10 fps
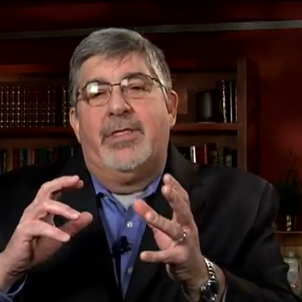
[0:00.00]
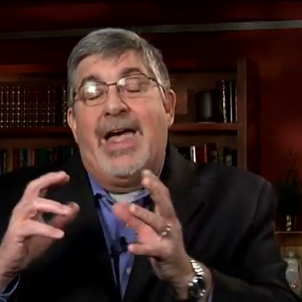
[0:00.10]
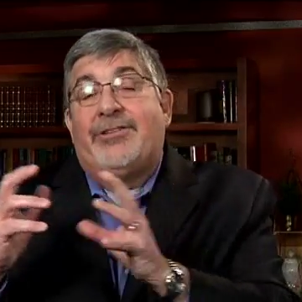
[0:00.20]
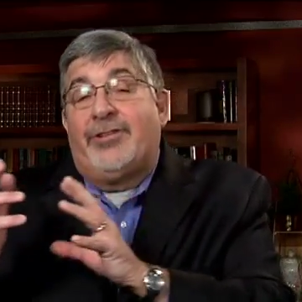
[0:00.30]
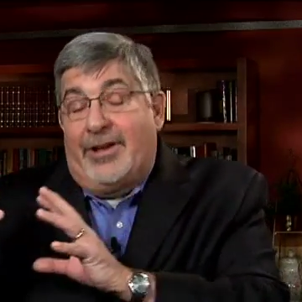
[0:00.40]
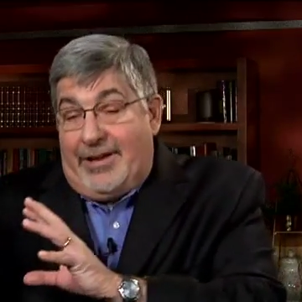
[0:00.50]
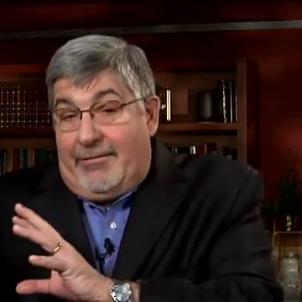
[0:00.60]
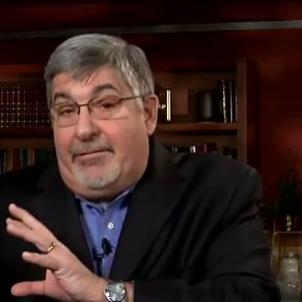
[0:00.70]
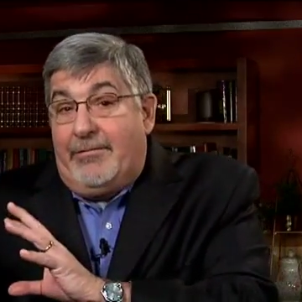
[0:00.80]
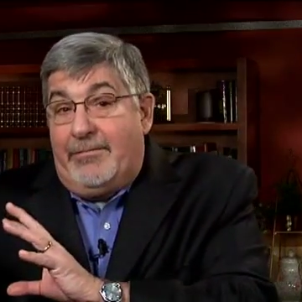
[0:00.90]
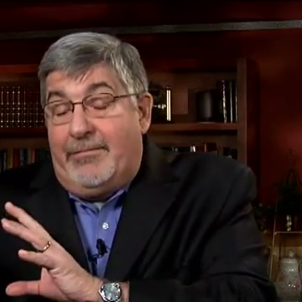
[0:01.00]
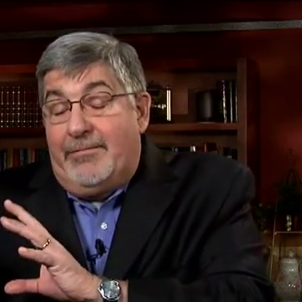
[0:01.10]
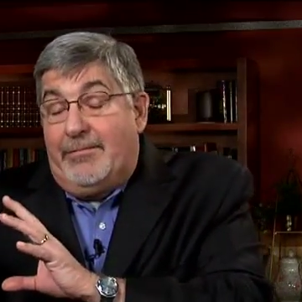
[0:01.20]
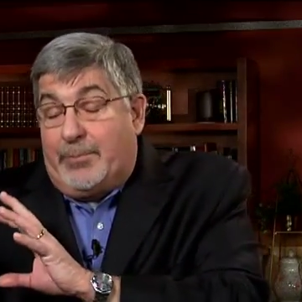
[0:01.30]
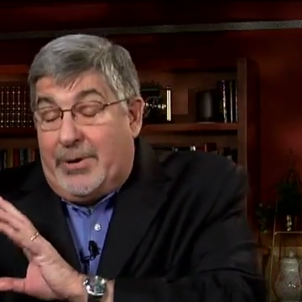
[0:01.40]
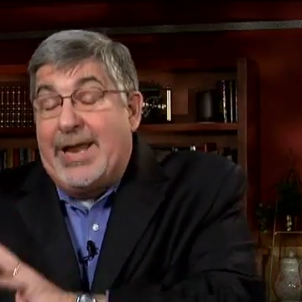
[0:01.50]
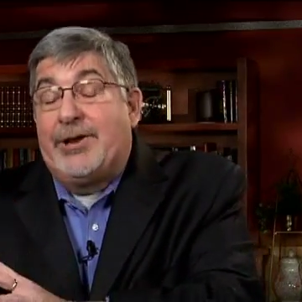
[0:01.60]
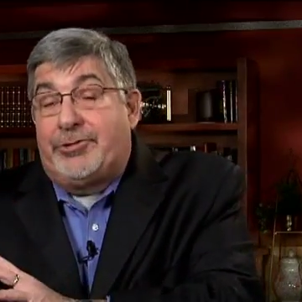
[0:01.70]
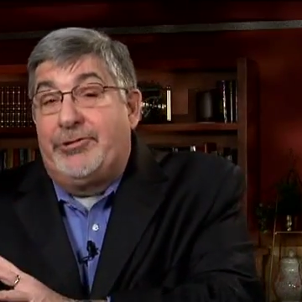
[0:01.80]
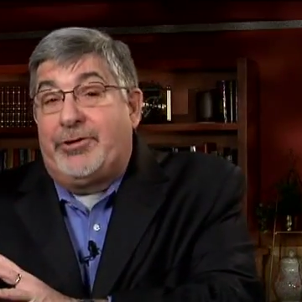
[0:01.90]
That's a pretty
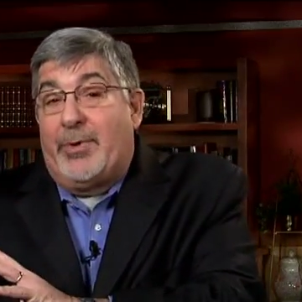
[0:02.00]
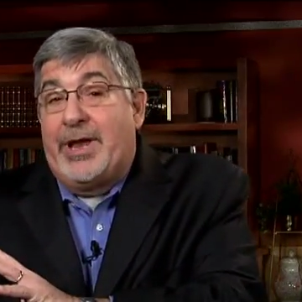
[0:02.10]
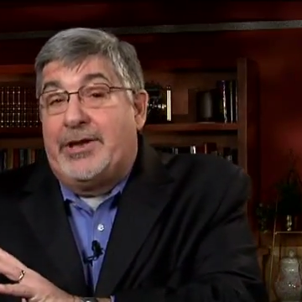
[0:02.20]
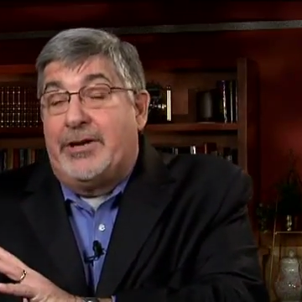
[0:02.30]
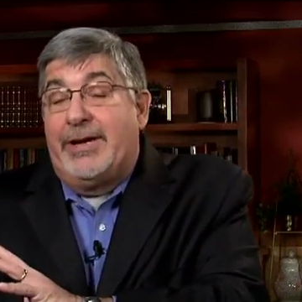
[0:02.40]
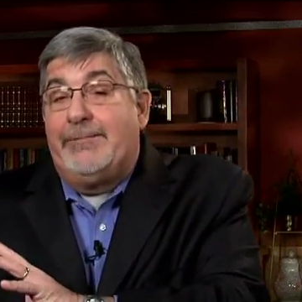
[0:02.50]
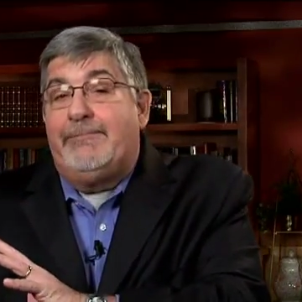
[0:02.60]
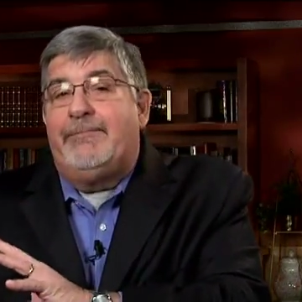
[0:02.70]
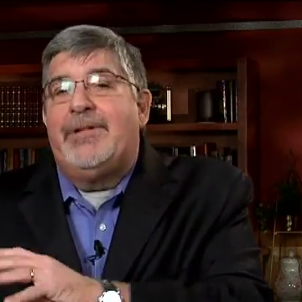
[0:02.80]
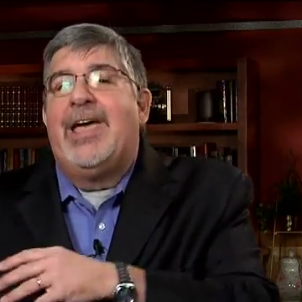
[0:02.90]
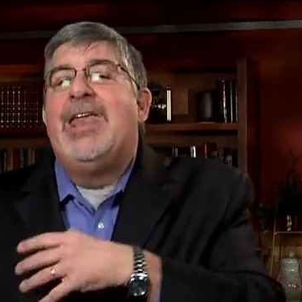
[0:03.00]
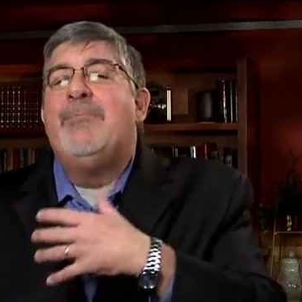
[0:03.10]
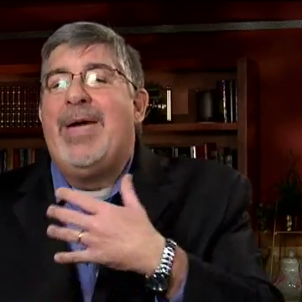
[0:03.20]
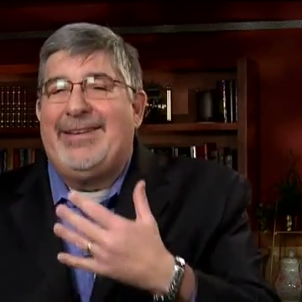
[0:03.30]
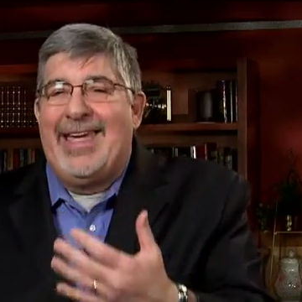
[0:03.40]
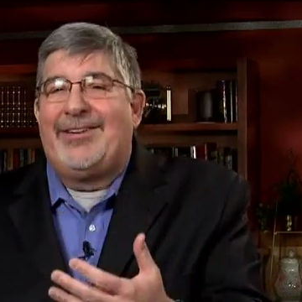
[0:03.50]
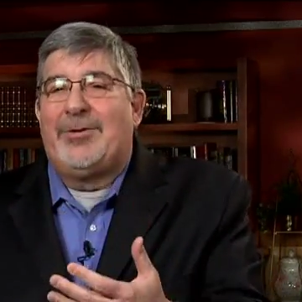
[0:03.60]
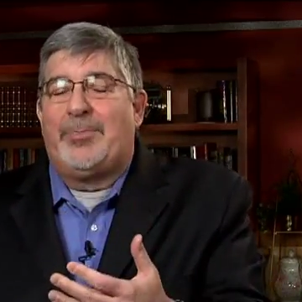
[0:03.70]
intrusive way to do it, and it may take some